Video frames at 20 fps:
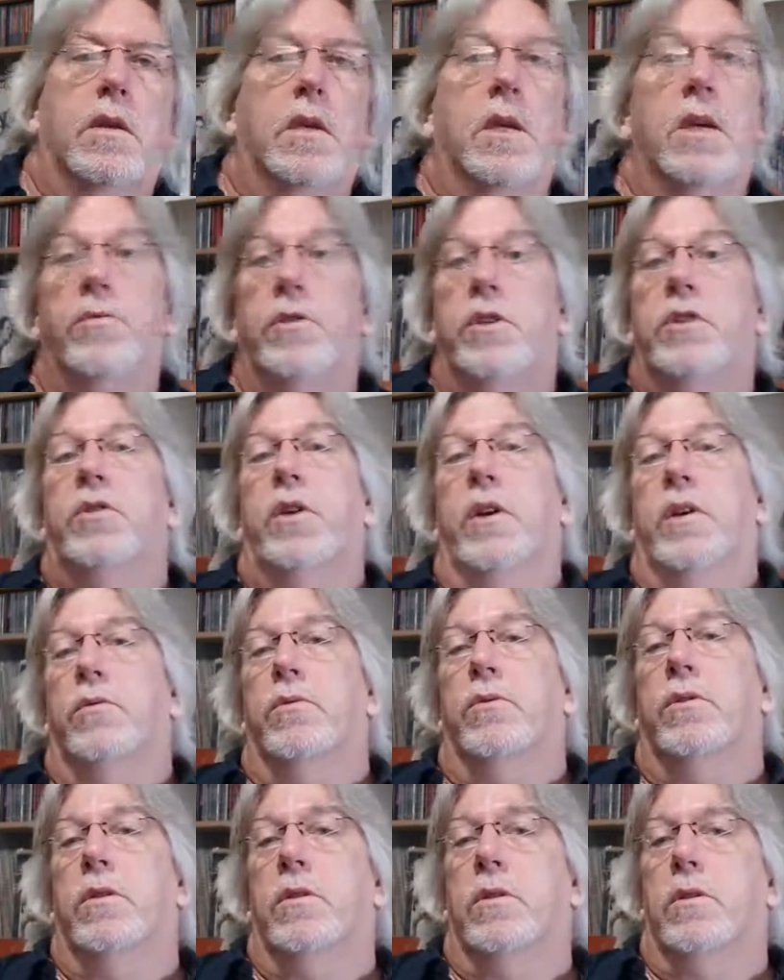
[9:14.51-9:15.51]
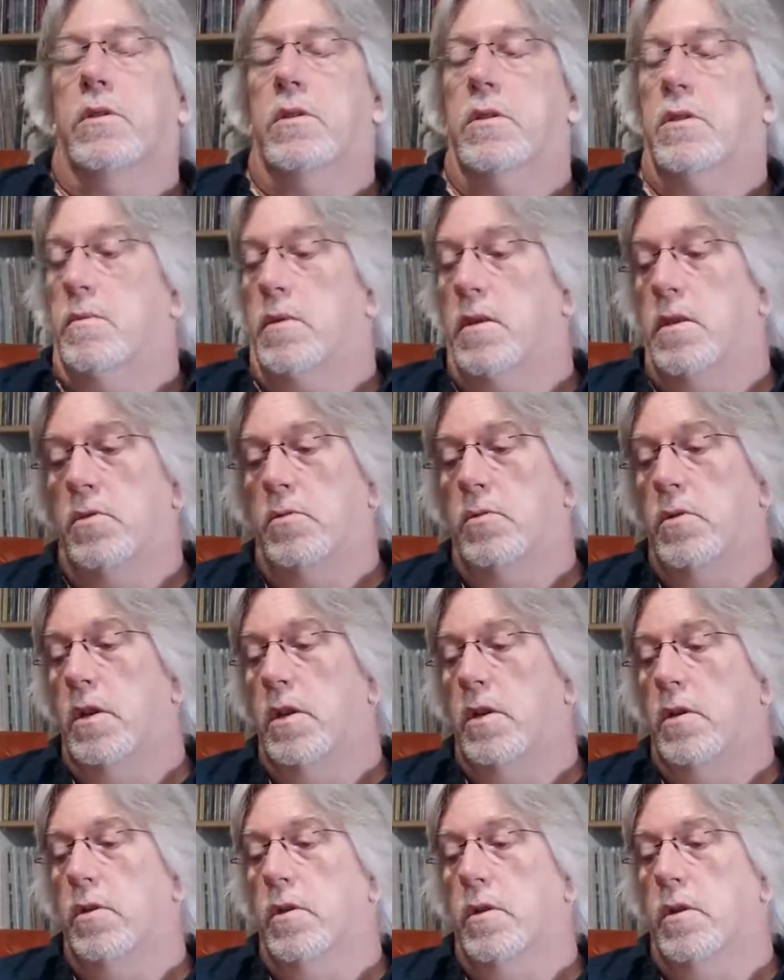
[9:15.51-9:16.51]
Every track on here is
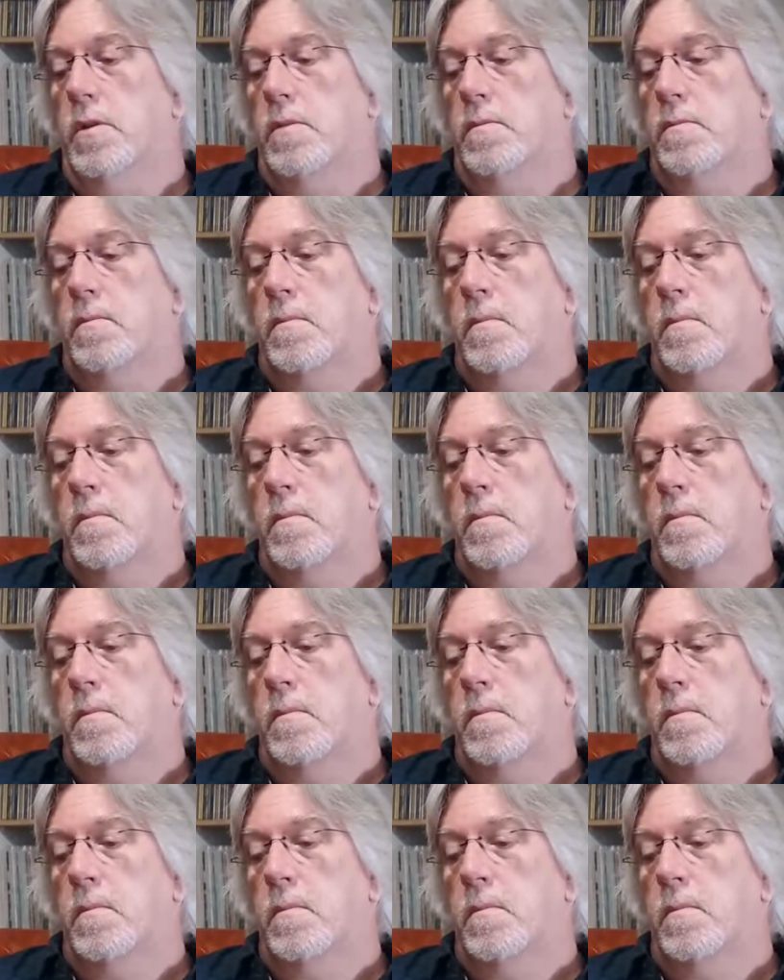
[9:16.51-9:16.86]
really good.